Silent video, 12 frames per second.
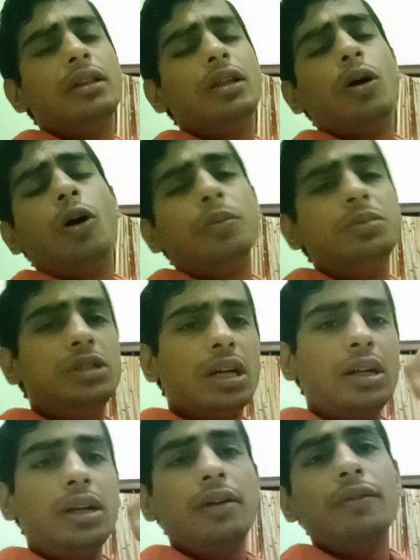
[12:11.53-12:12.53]
the
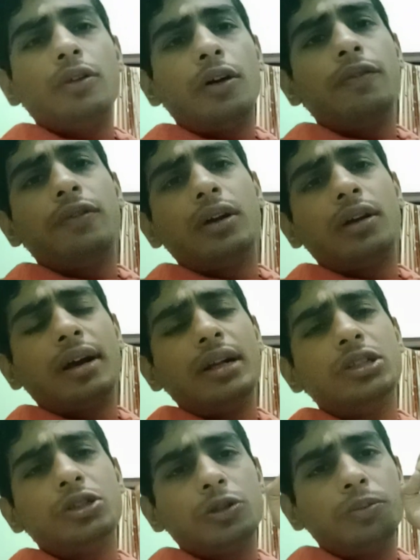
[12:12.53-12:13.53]
objective of a
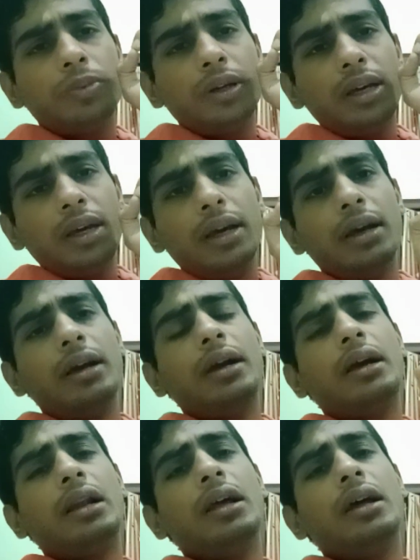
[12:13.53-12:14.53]
trial should be
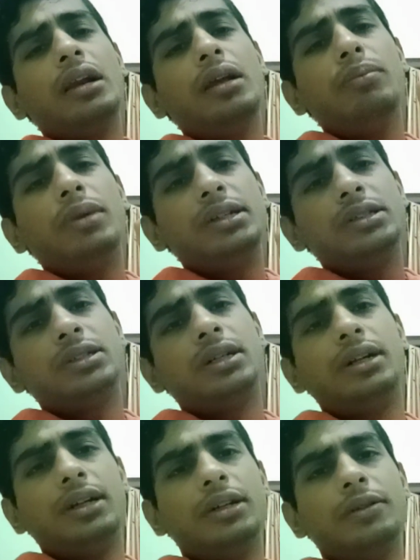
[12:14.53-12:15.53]
clearly
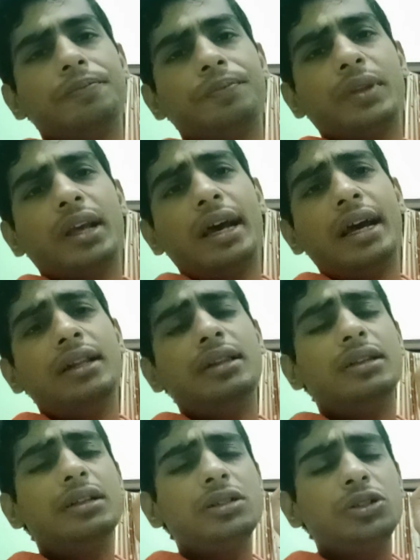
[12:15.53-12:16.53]
mentioned,
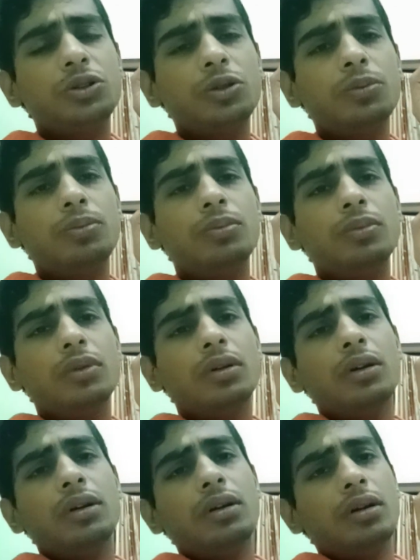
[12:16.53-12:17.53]
and this should
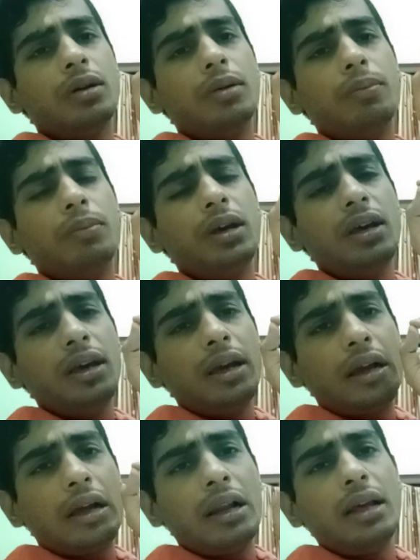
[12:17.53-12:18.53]
be
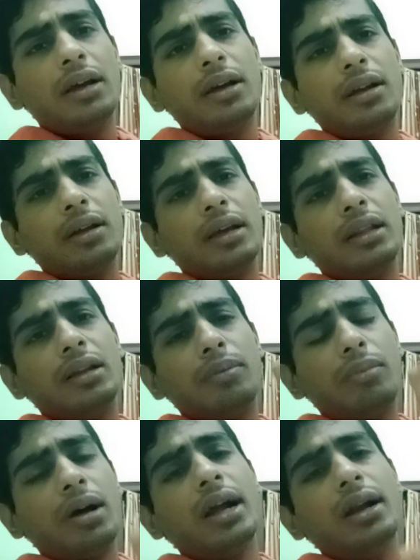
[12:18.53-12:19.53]
clear in the
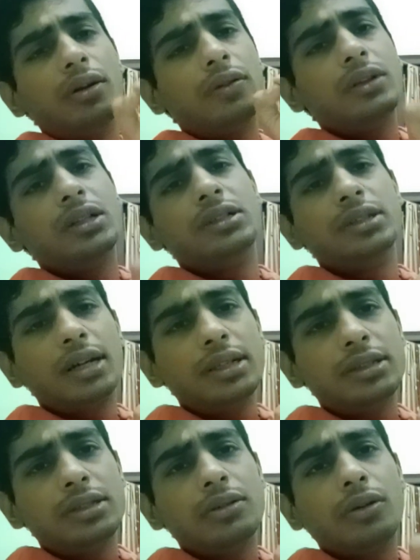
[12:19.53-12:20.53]
mind of the
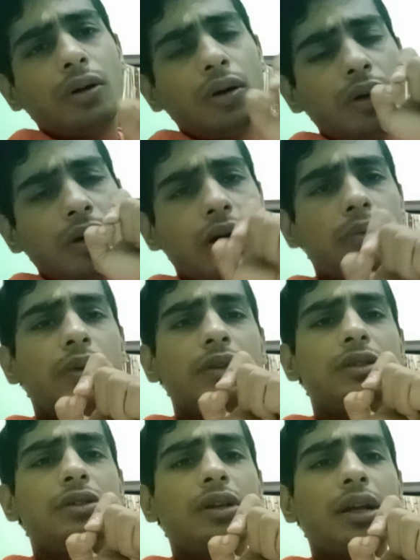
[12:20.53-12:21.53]
judge or a
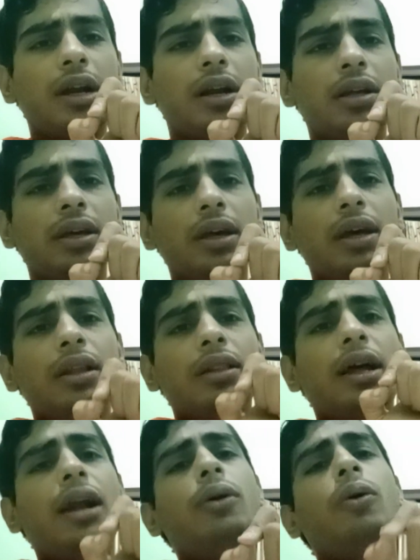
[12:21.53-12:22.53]
magistrate,
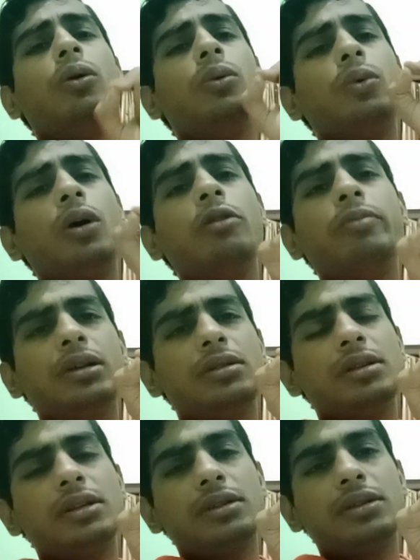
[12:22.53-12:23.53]
that on what
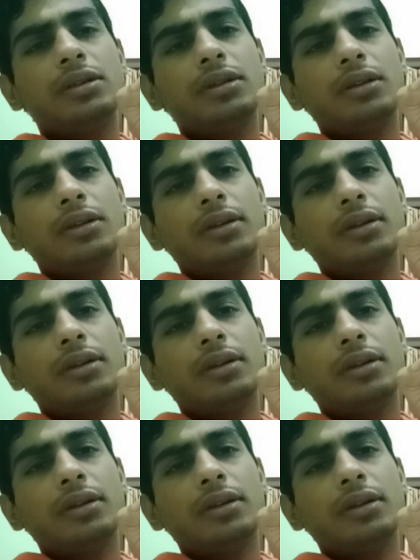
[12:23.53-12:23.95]
basis